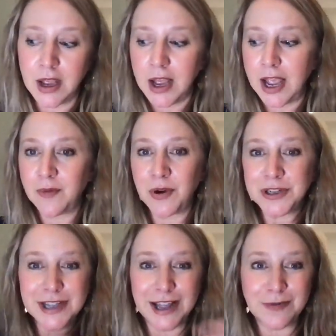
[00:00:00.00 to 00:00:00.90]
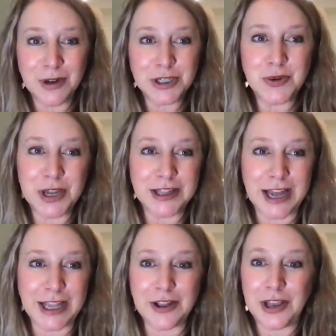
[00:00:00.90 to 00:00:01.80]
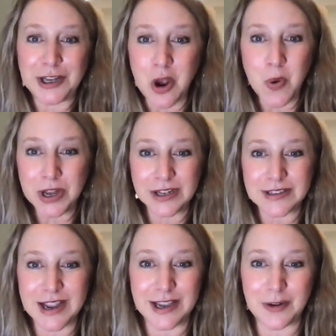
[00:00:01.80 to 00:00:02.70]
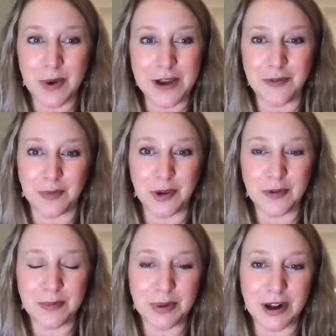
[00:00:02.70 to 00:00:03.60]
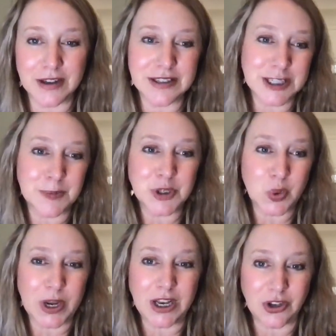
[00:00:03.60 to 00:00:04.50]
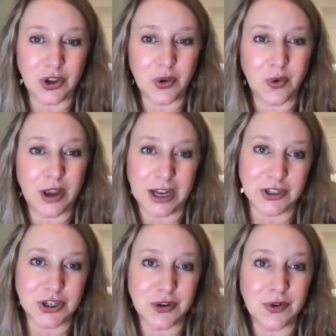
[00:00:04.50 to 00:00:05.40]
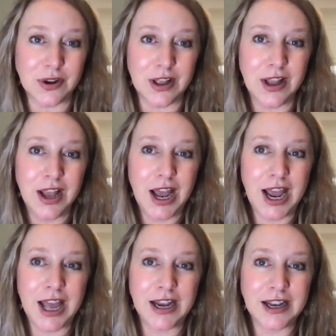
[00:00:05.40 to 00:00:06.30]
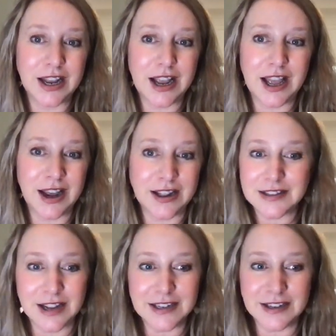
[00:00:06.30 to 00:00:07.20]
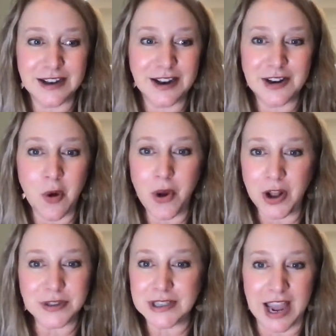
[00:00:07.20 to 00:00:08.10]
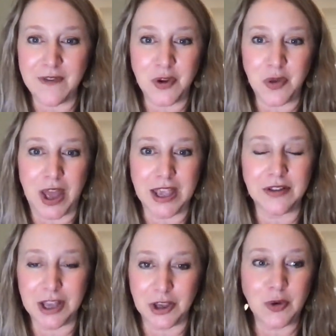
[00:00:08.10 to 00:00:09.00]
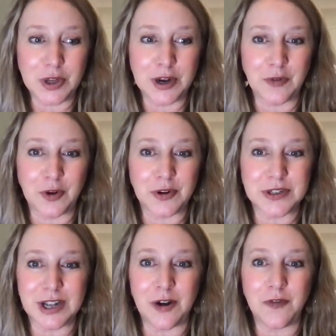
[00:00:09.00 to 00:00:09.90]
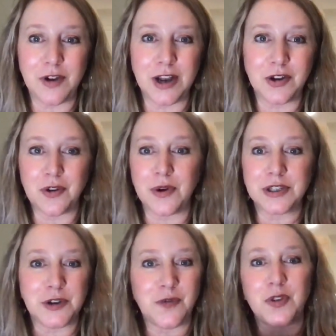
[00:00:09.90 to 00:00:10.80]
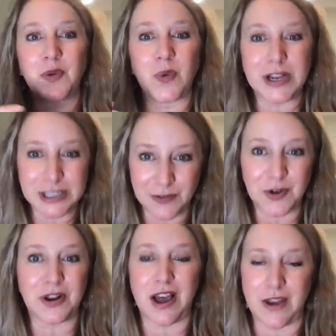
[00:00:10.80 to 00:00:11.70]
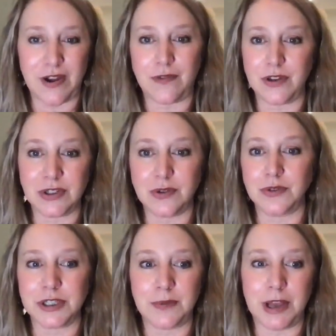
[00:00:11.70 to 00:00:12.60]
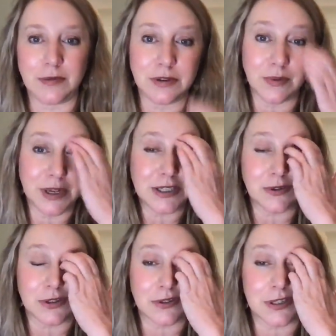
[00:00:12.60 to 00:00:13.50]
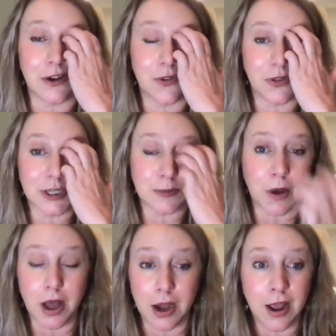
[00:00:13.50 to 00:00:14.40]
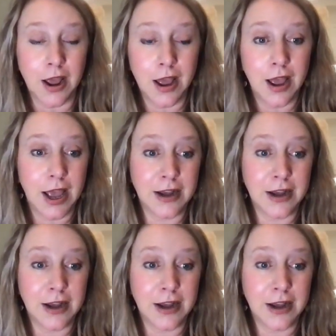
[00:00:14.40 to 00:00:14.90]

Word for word: and once that once you get that healing no one can take it away from you because it's between you and you and and it's it no one else gave you that healing you did it for yourself and you're going to for the rest of your life have the tools to be able to resource yourself on the spot and